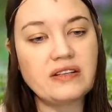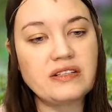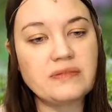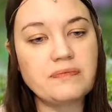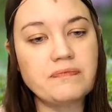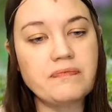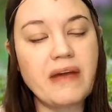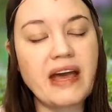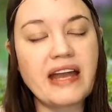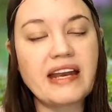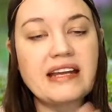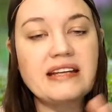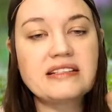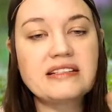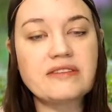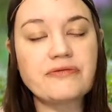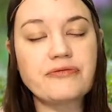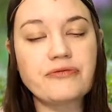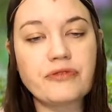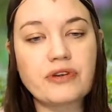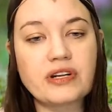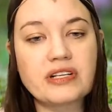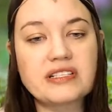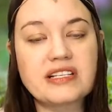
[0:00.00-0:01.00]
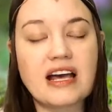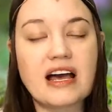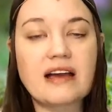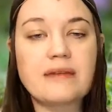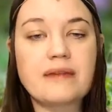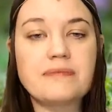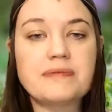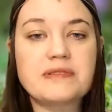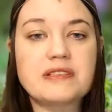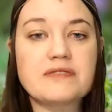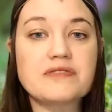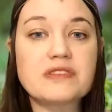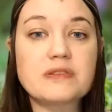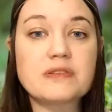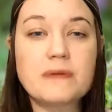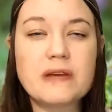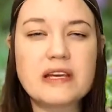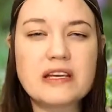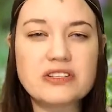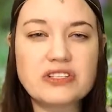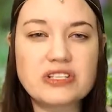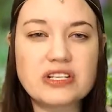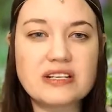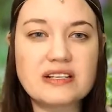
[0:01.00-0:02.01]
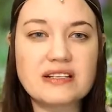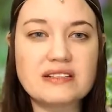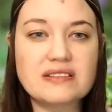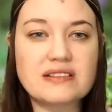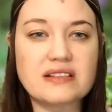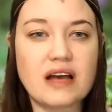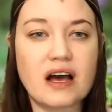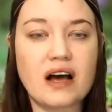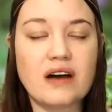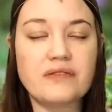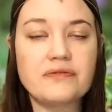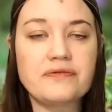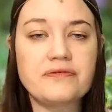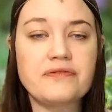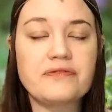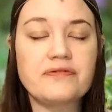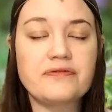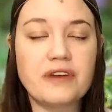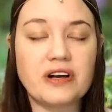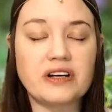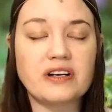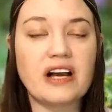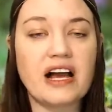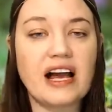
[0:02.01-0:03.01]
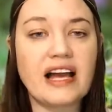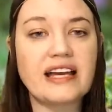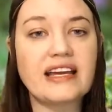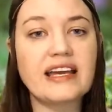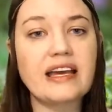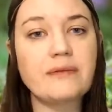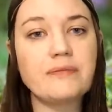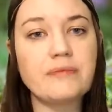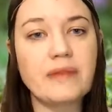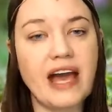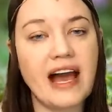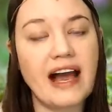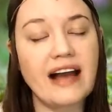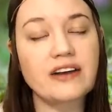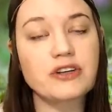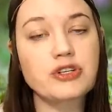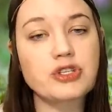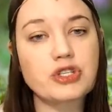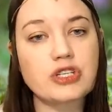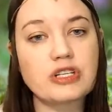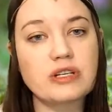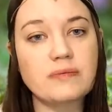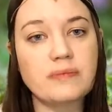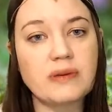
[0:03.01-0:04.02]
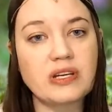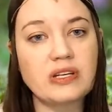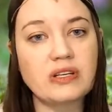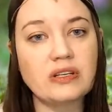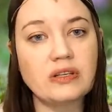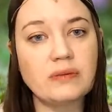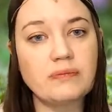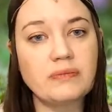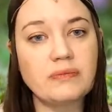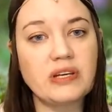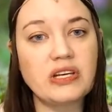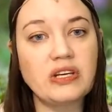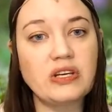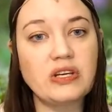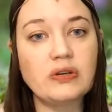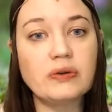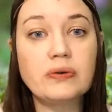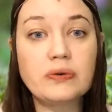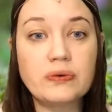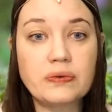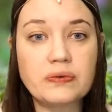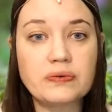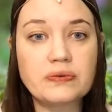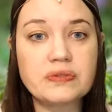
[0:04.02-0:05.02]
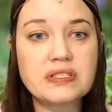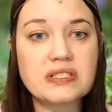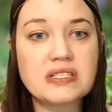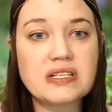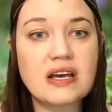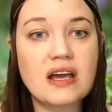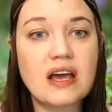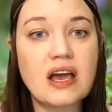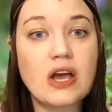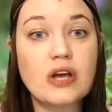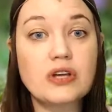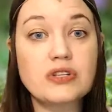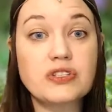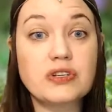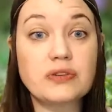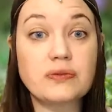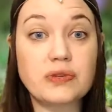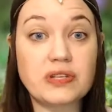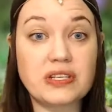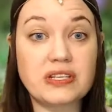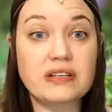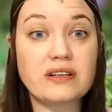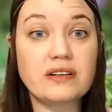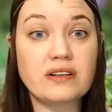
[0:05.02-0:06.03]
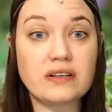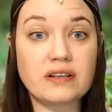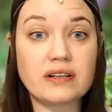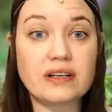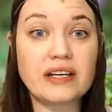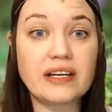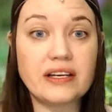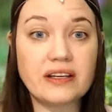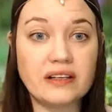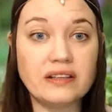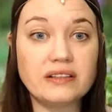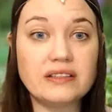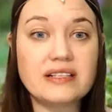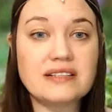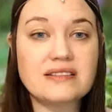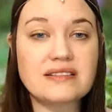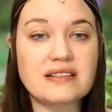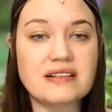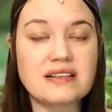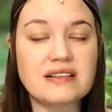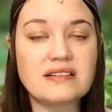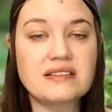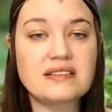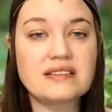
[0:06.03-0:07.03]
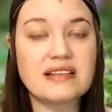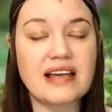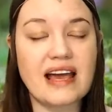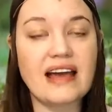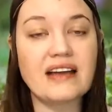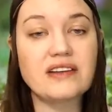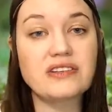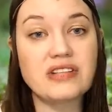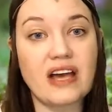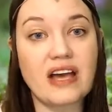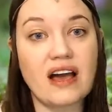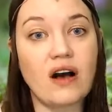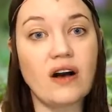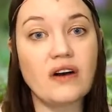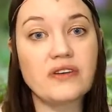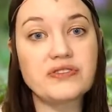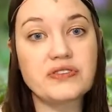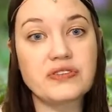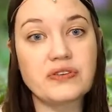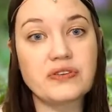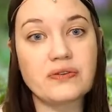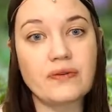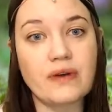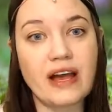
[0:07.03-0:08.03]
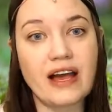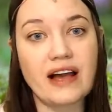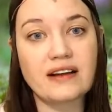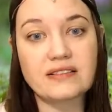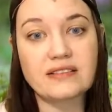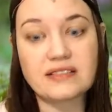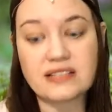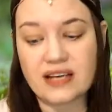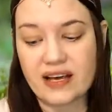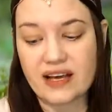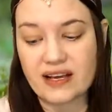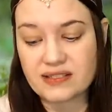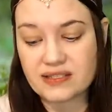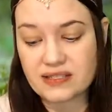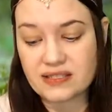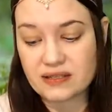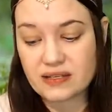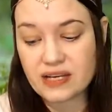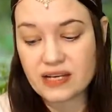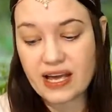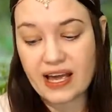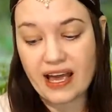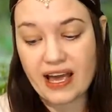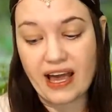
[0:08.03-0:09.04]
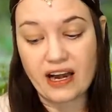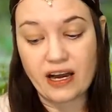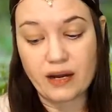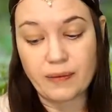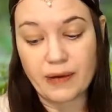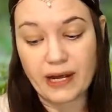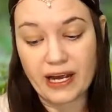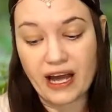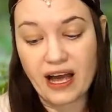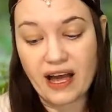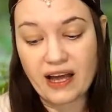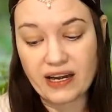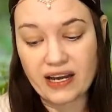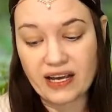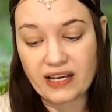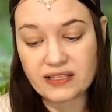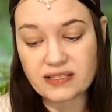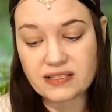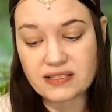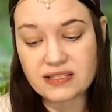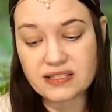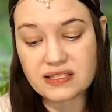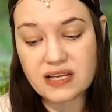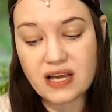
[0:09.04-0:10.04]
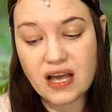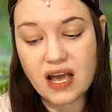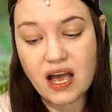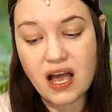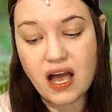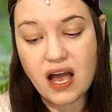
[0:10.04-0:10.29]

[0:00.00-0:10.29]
many different types of species of fungi can actually be used to cure illnesses and to also act as antibiotics.